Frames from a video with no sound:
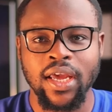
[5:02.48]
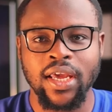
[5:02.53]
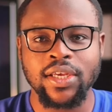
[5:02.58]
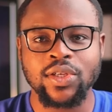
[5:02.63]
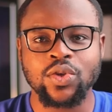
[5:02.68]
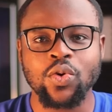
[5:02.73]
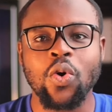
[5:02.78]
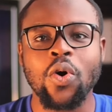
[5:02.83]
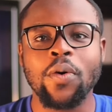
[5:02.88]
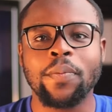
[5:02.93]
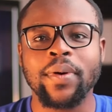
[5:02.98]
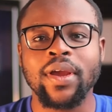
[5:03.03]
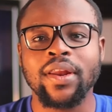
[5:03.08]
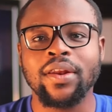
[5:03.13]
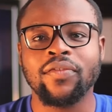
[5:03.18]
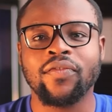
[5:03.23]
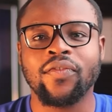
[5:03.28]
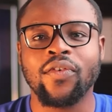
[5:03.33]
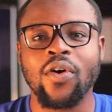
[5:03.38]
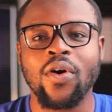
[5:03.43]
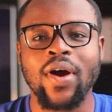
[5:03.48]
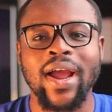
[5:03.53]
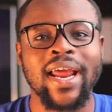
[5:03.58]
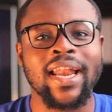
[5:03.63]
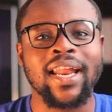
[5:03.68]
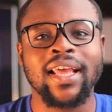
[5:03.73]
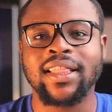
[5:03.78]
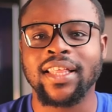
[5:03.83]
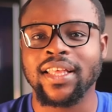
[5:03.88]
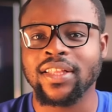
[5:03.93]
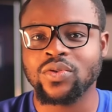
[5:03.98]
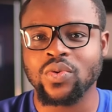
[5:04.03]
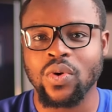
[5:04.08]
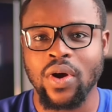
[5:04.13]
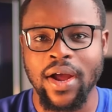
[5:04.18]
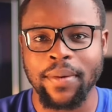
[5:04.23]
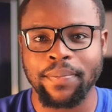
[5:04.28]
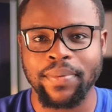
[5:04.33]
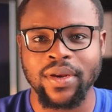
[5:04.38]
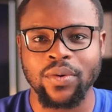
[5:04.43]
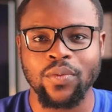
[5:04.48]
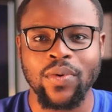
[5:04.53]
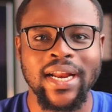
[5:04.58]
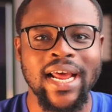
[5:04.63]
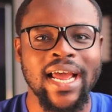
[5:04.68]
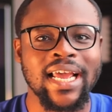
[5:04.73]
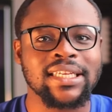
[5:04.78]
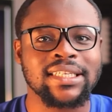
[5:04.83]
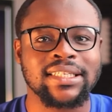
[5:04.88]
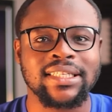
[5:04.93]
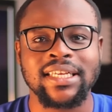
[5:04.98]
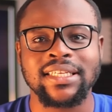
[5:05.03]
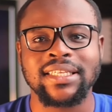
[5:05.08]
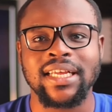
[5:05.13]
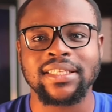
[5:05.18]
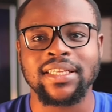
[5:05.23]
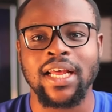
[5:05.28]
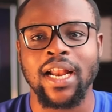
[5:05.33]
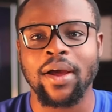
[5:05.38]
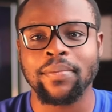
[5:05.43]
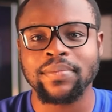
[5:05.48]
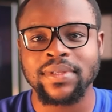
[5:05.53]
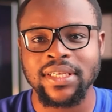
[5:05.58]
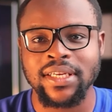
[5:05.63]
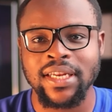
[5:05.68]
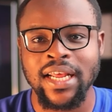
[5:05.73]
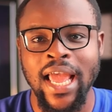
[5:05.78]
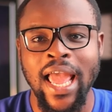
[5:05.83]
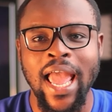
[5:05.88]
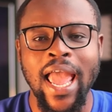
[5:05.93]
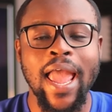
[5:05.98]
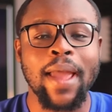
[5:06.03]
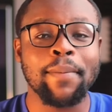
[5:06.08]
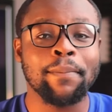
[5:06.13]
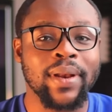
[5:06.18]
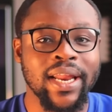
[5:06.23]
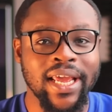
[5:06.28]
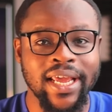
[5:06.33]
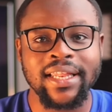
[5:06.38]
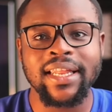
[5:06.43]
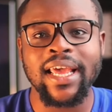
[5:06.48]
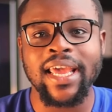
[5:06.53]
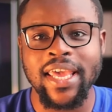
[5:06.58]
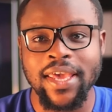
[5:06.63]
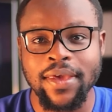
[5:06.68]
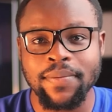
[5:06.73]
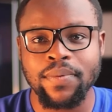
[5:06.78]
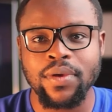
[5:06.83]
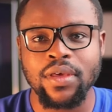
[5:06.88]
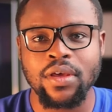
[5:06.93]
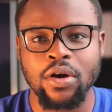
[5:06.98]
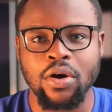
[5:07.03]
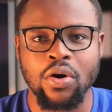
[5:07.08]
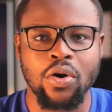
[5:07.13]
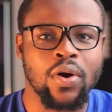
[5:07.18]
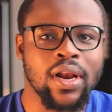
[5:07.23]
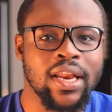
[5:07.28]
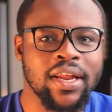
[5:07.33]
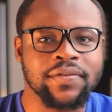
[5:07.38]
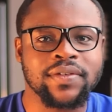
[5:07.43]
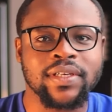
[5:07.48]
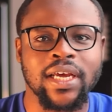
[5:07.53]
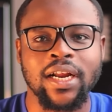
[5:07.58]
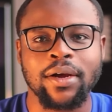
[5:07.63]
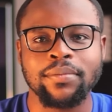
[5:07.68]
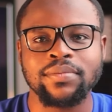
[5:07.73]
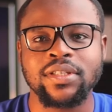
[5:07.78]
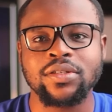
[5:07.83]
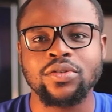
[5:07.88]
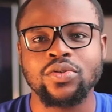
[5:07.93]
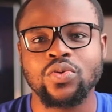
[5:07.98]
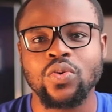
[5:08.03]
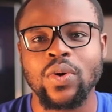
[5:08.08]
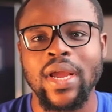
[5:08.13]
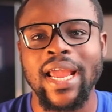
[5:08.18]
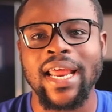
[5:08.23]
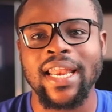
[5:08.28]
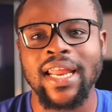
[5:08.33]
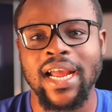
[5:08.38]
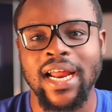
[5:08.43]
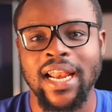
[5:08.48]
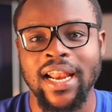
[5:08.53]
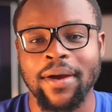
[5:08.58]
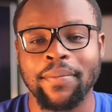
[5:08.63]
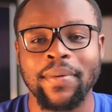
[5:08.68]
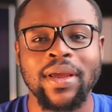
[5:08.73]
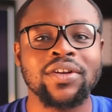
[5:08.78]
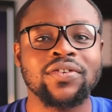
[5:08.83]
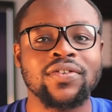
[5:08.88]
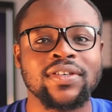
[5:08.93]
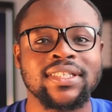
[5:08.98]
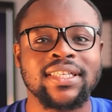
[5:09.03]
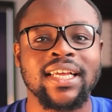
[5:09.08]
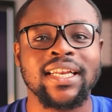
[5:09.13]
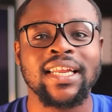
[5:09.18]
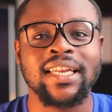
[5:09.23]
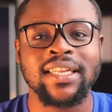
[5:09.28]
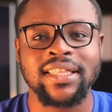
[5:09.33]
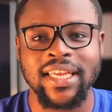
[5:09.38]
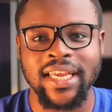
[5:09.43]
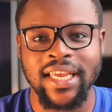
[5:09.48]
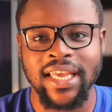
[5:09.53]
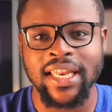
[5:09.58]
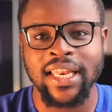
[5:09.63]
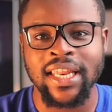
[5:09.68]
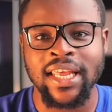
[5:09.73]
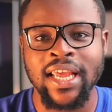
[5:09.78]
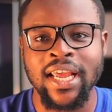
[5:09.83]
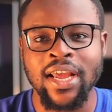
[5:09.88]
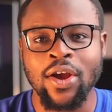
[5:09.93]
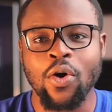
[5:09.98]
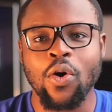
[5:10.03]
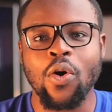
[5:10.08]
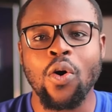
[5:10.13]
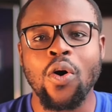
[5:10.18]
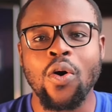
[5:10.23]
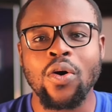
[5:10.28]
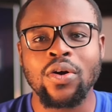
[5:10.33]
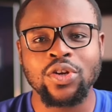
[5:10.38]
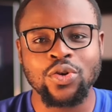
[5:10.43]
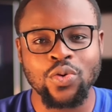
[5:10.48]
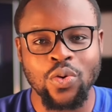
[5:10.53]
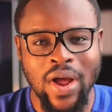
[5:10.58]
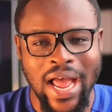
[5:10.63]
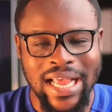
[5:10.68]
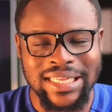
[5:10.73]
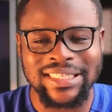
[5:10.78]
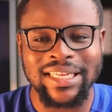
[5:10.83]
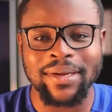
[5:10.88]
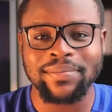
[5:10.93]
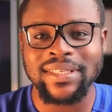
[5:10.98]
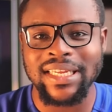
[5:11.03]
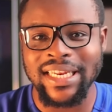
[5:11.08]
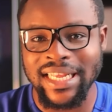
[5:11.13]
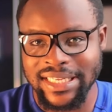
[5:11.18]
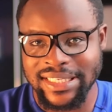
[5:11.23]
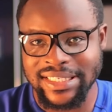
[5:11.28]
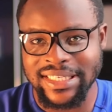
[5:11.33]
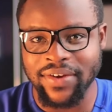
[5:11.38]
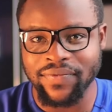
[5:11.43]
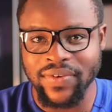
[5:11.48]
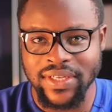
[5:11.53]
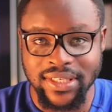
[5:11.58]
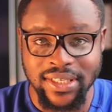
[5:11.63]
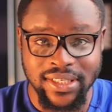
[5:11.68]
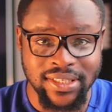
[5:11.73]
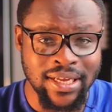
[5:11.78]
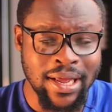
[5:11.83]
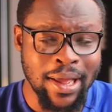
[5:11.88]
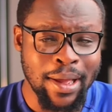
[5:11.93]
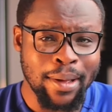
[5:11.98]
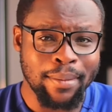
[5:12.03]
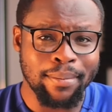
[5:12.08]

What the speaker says: He's hoping for anything to happen, whether he stays at Southampton and play in the EPL or leaves Southampton to any club interested in taking or, you know, accepting his services.